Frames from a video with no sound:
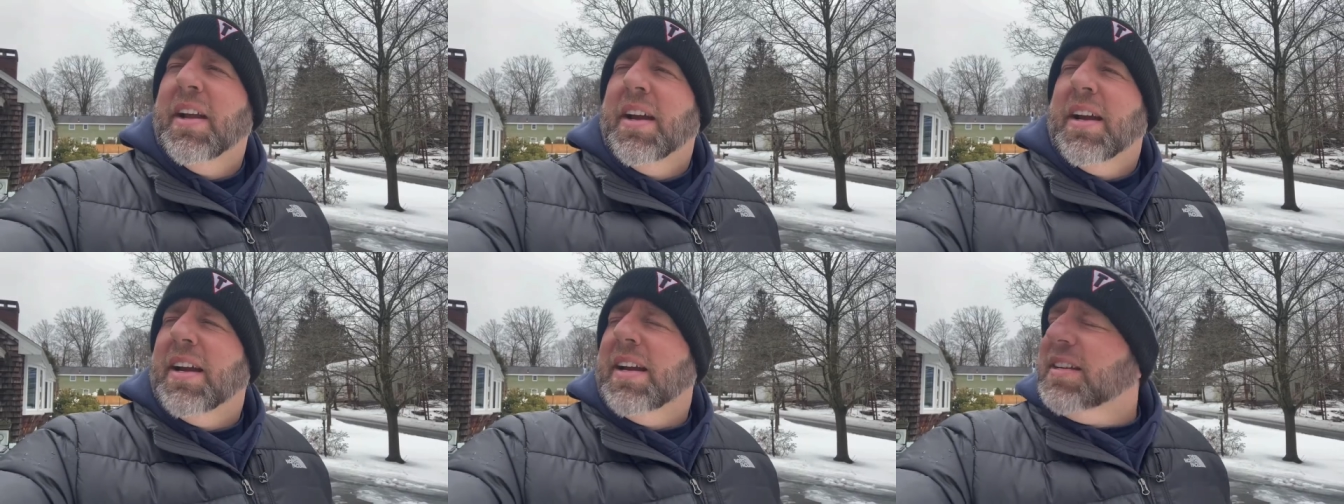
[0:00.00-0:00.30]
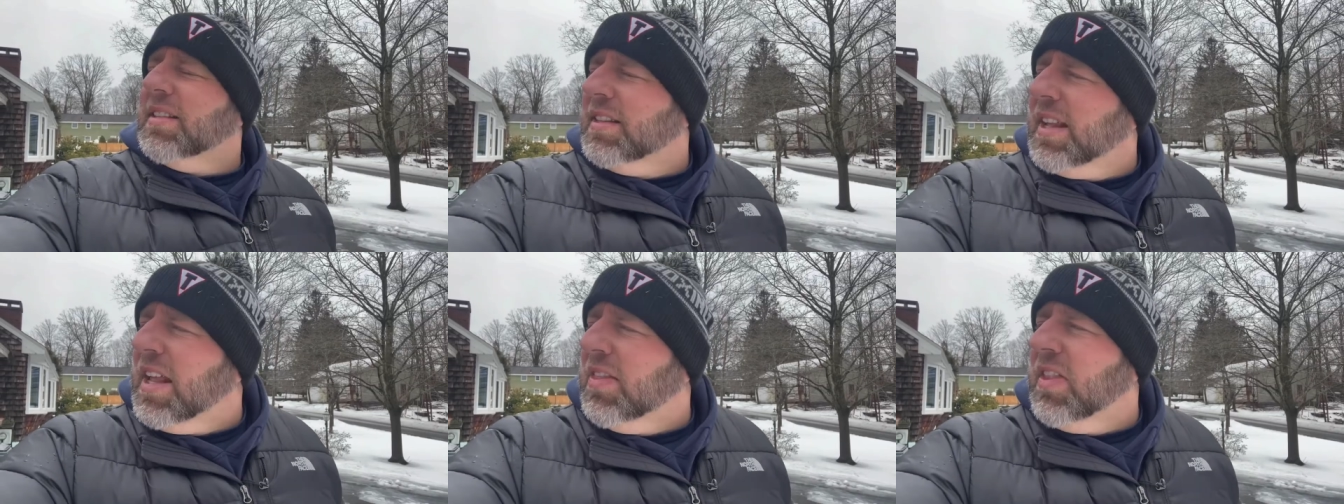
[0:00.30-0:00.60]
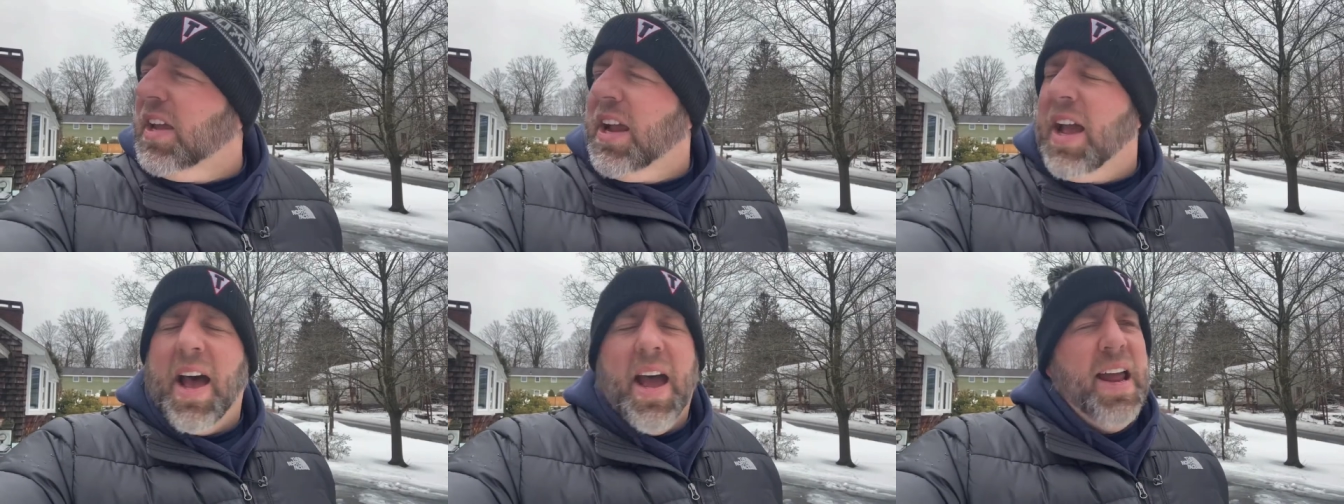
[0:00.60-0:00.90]
is let
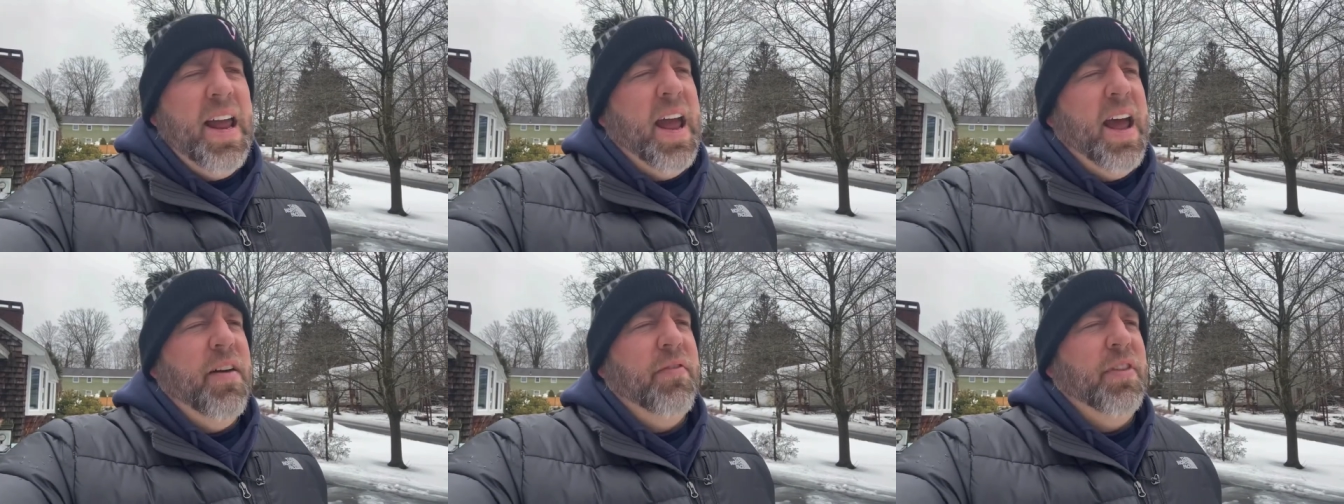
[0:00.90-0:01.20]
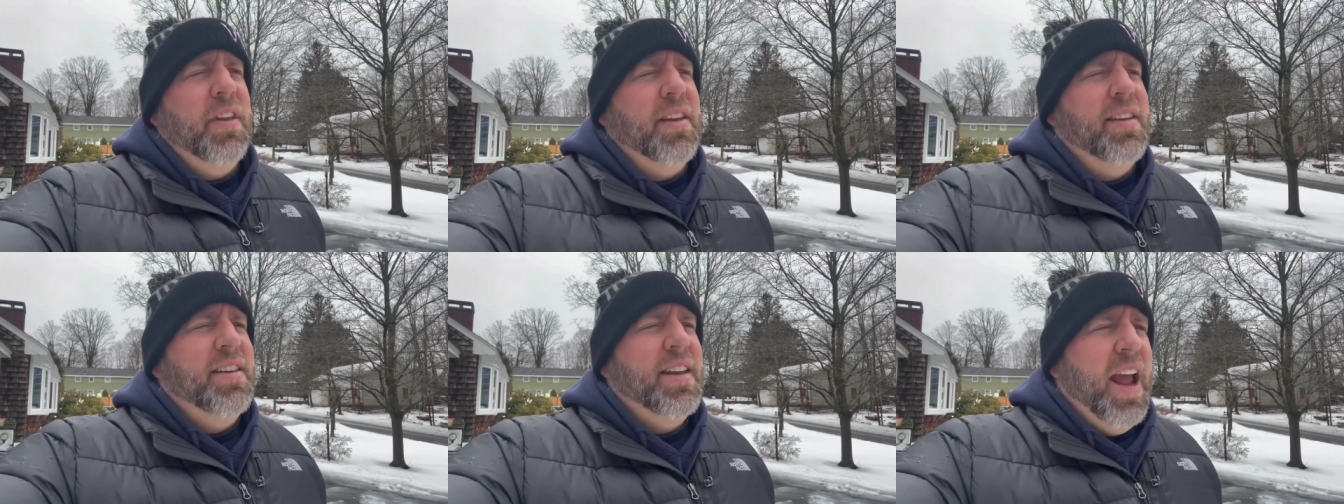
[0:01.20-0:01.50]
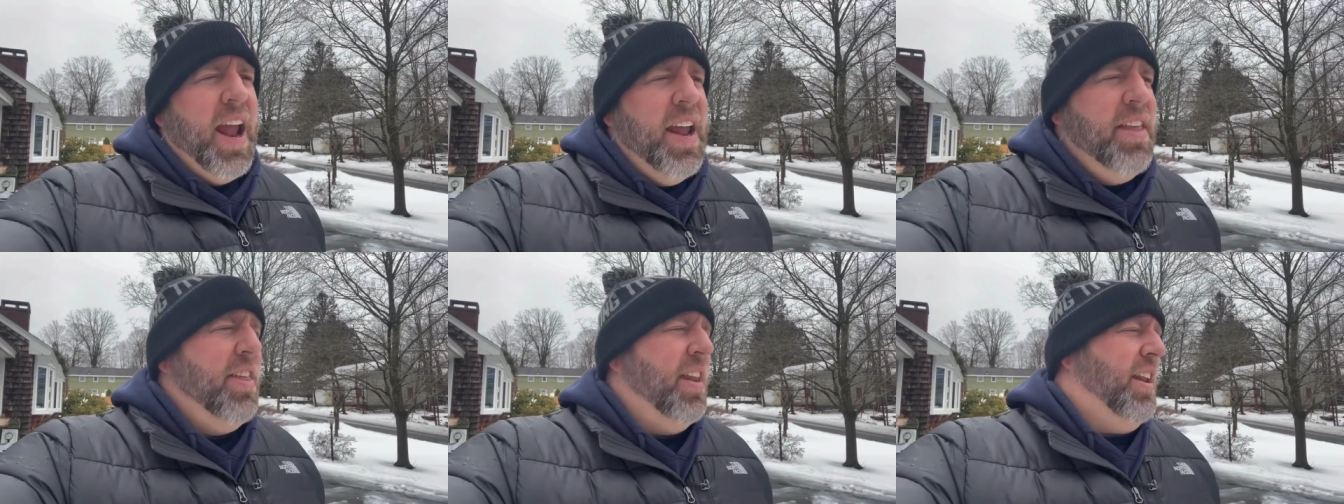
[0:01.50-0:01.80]
the guy have the
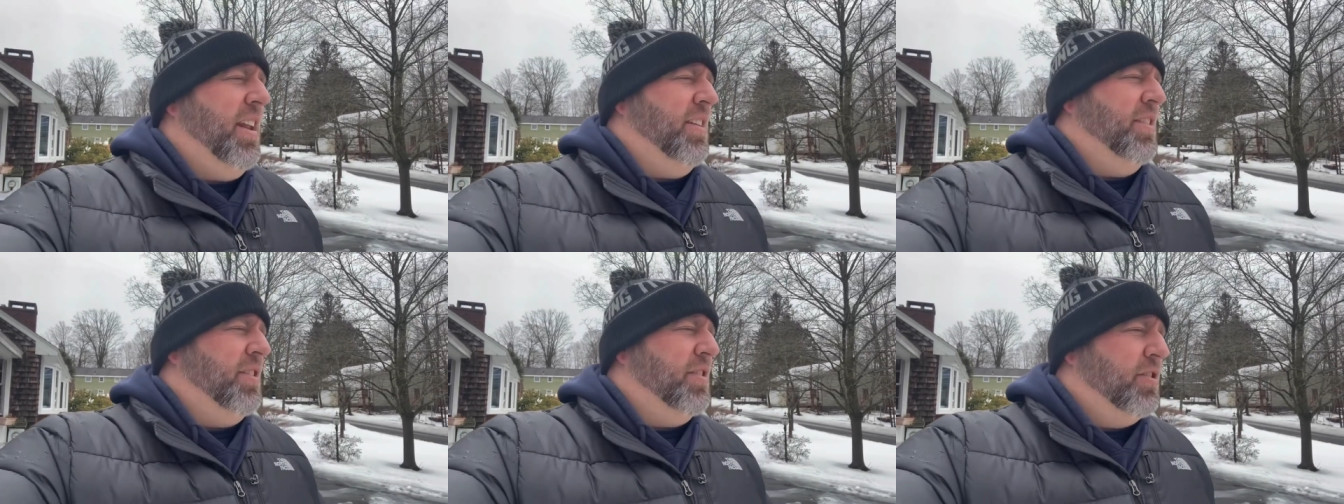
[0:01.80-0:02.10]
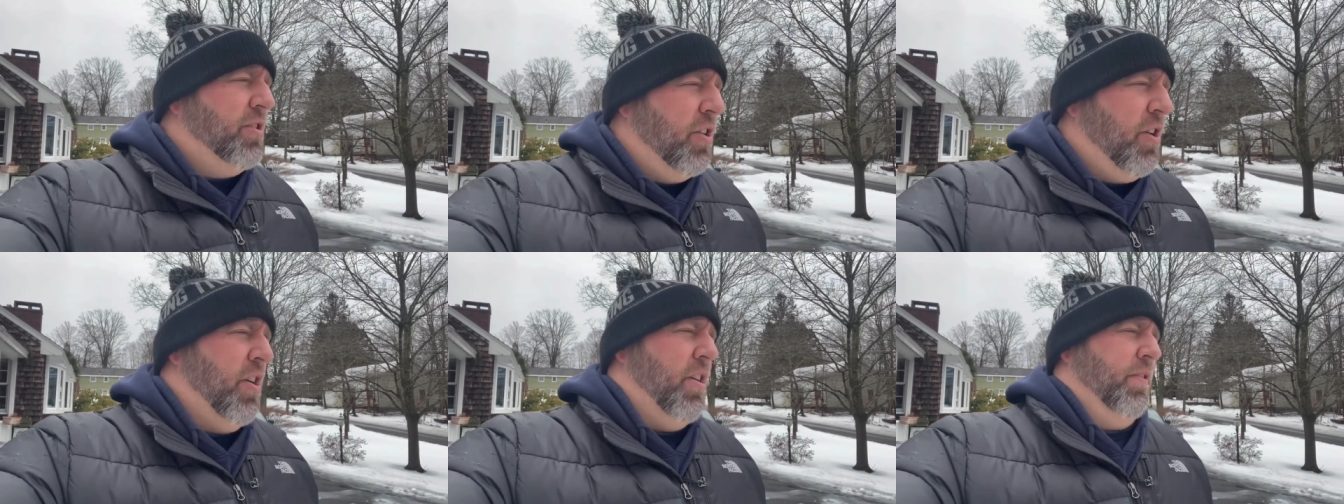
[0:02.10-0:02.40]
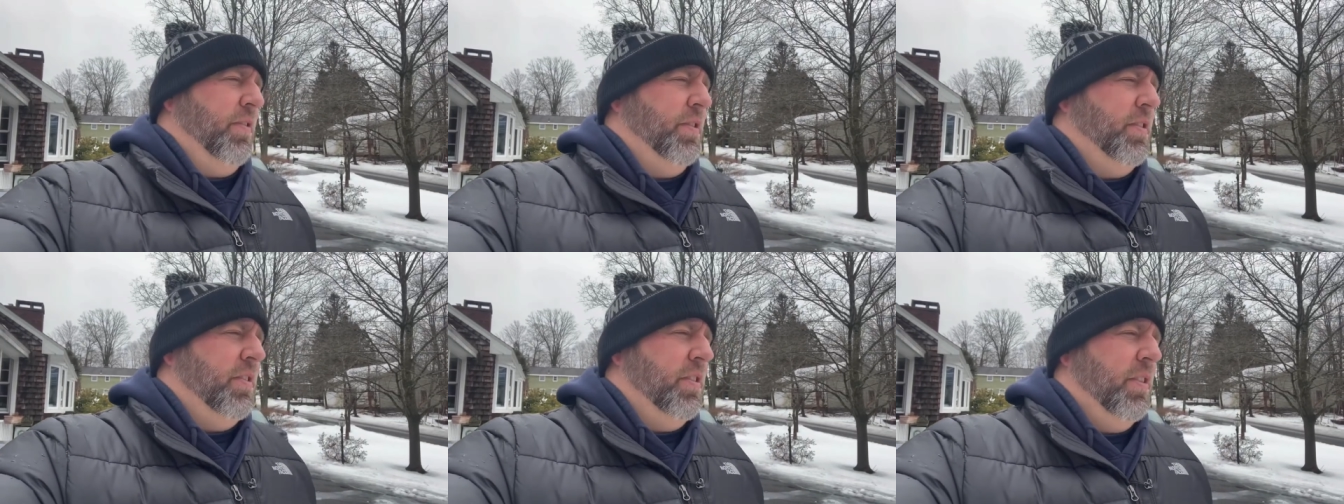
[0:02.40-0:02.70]
day that he
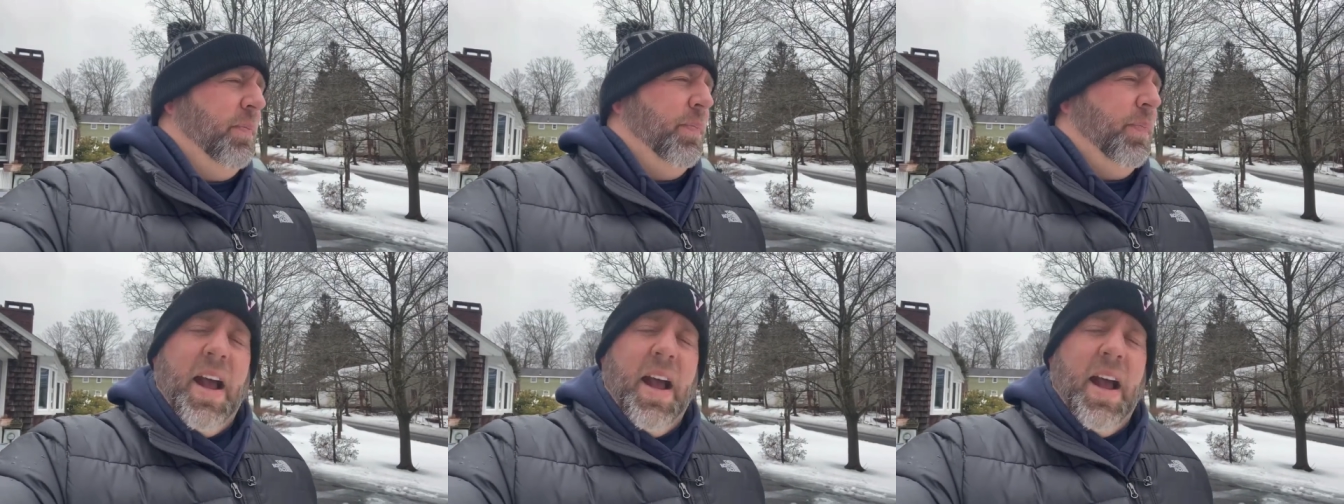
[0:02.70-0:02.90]
deserves.